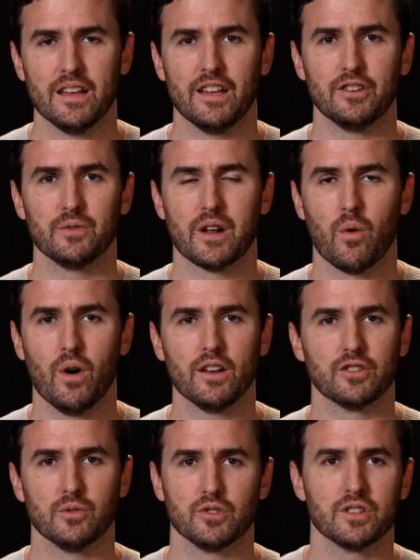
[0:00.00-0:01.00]
and do what I
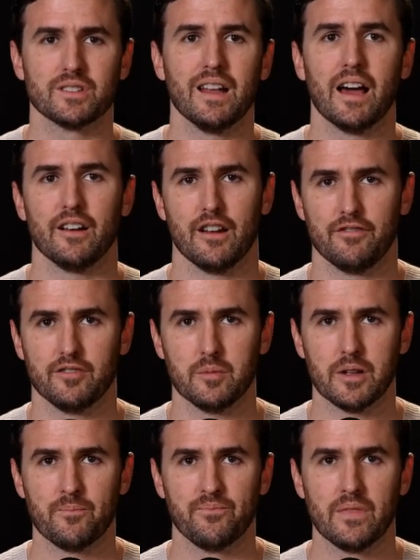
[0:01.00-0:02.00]
wanted to was just not enough for
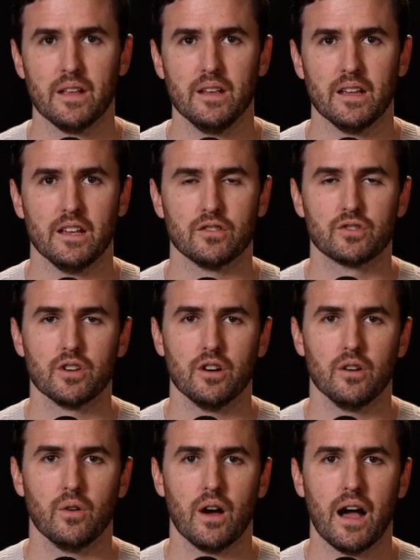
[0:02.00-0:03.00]
me. And
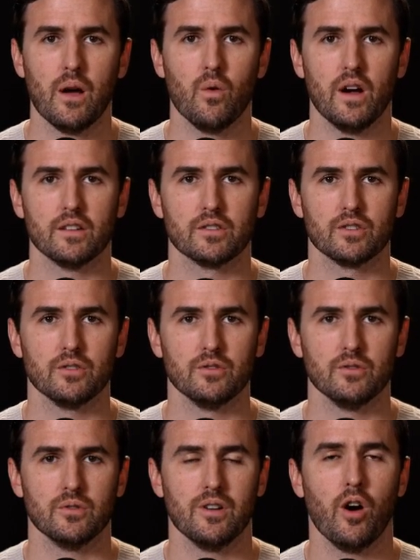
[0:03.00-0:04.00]
so I want
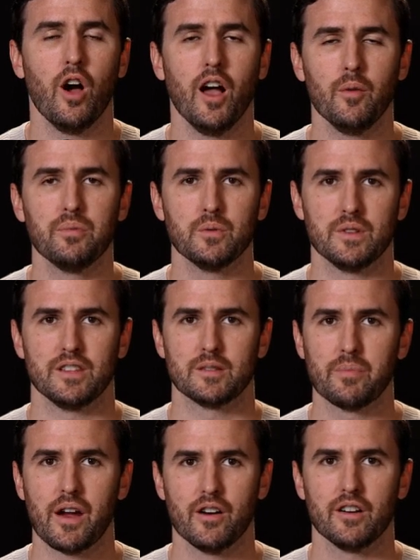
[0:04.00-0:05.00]
to help you with this
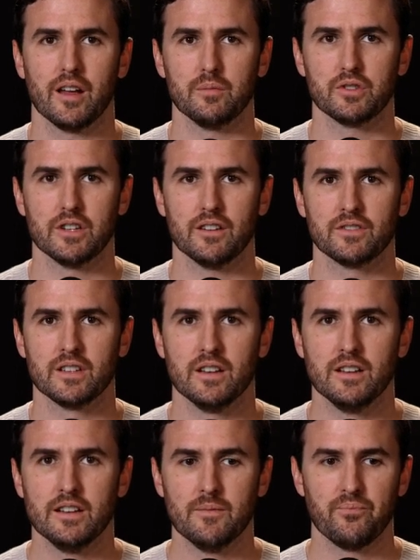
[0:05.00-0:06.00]
paradigm shift
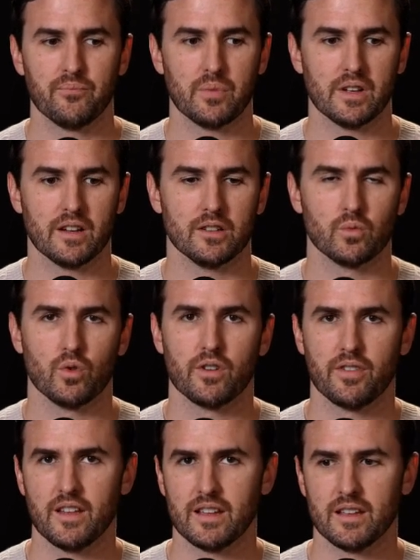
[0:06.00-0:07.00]
because
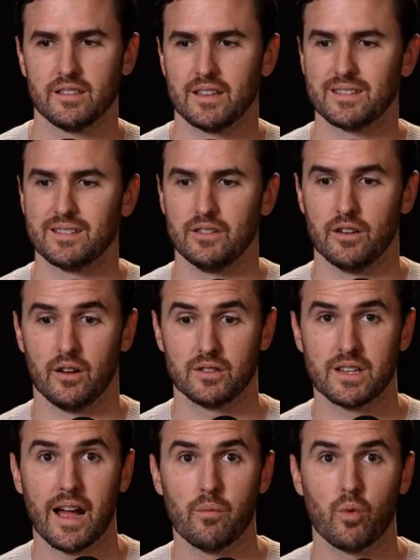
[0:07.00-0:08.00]
we're thinking that, you know,
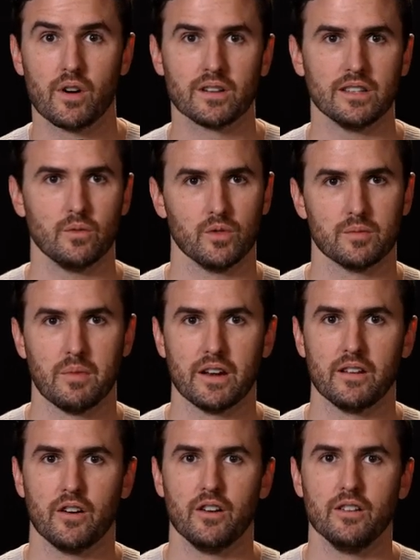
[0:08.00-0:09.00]
time worked equals
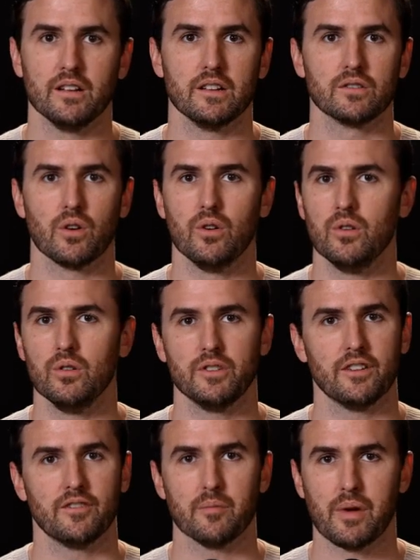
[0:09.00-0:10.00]
money earned. And it's a whole
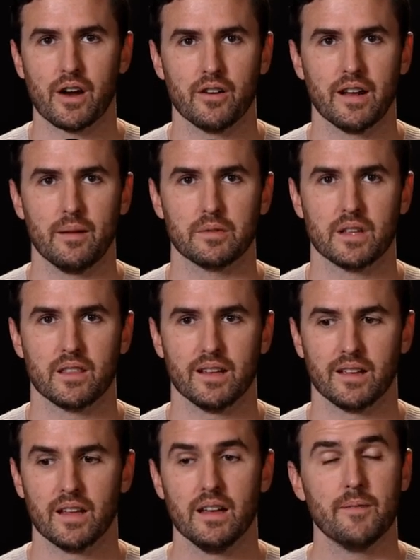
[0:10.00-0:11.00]
different paradigm to
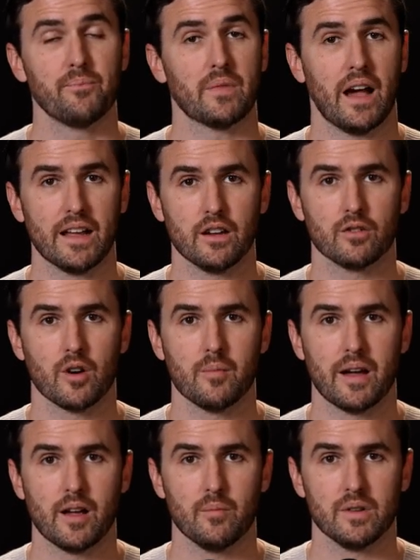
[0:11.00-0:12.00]
think I can grow
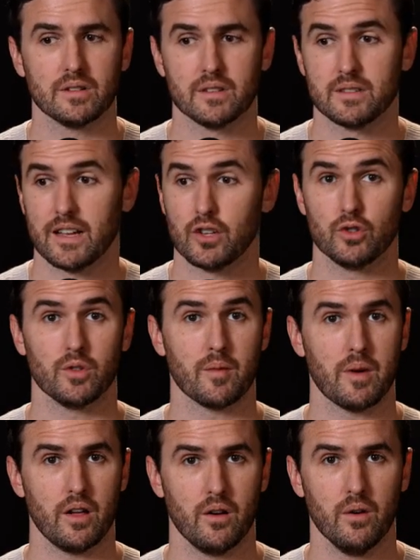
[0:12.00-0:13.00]
my own business. I could do it
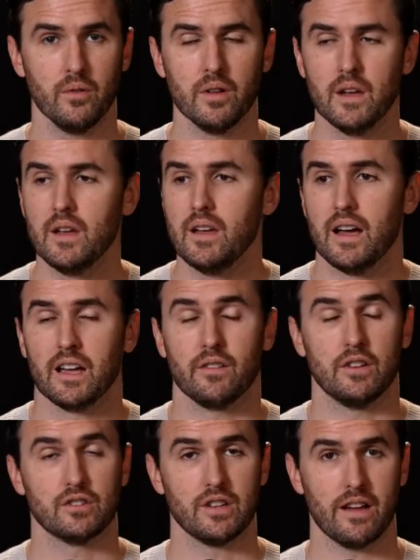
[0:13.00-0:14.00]
on my own. I could
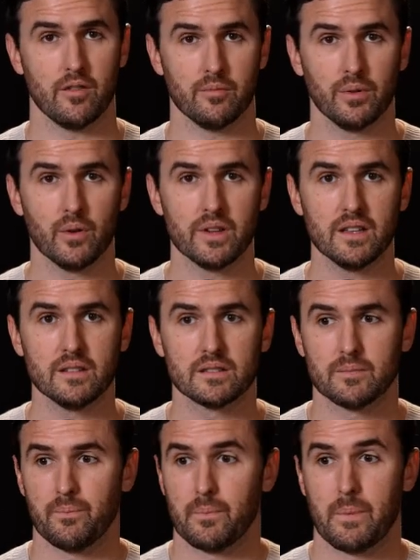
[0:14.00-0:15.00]
eventually have
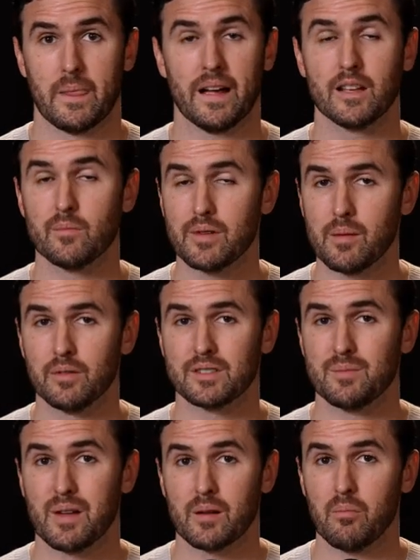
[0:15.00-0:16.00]
employees. I could be able
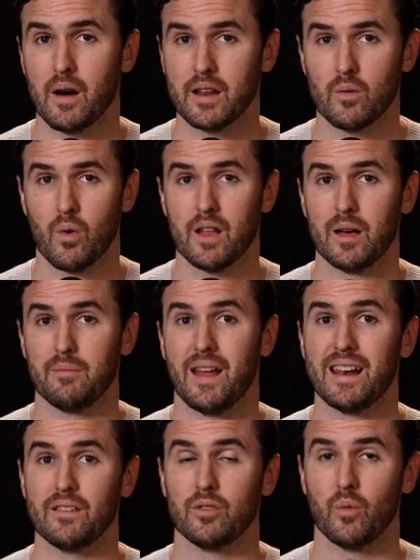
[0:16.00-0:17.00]
to make money while I'm
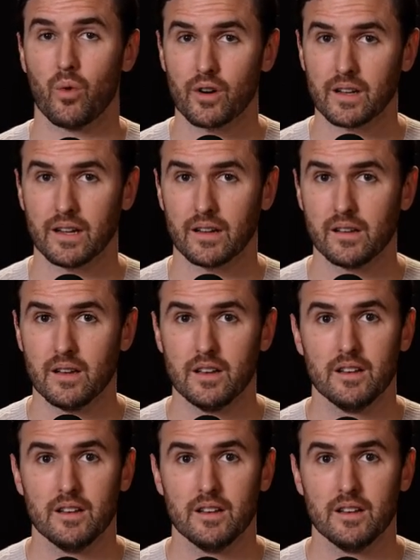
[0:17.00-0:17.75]
not even working.